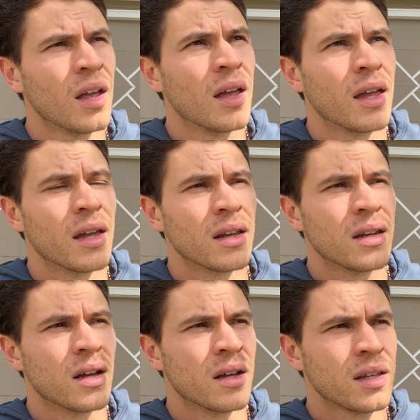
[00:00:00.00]
And
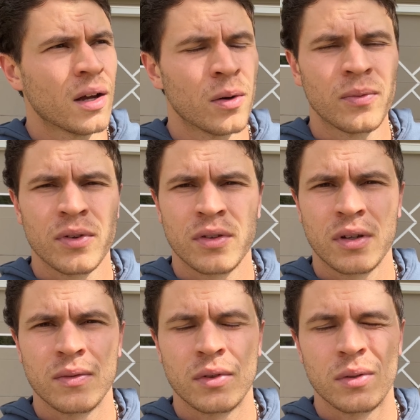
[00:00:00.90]
yeah, hopefully this
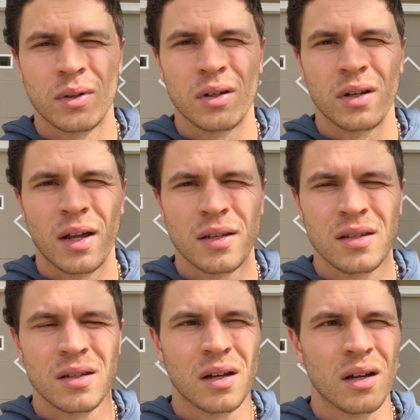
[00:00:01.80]
gives you a good
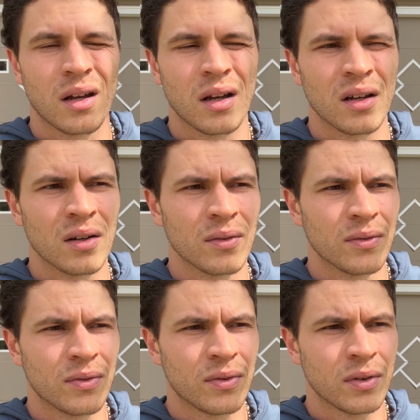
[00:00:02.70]
idea of,
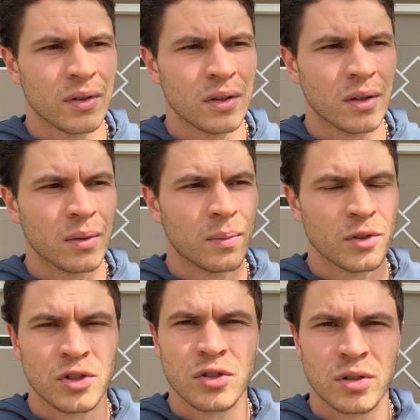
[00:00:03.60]

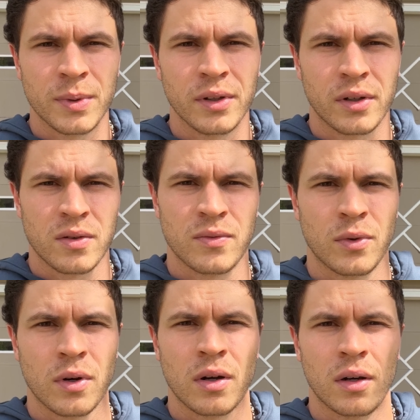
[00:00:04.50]
what you should be looking
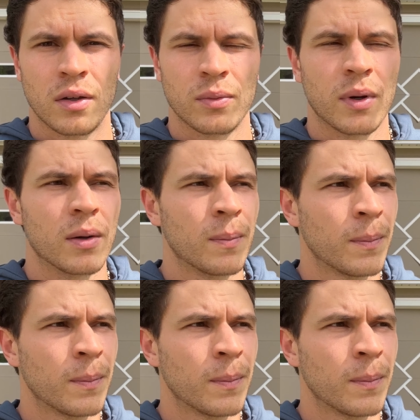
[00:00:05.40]
for as well.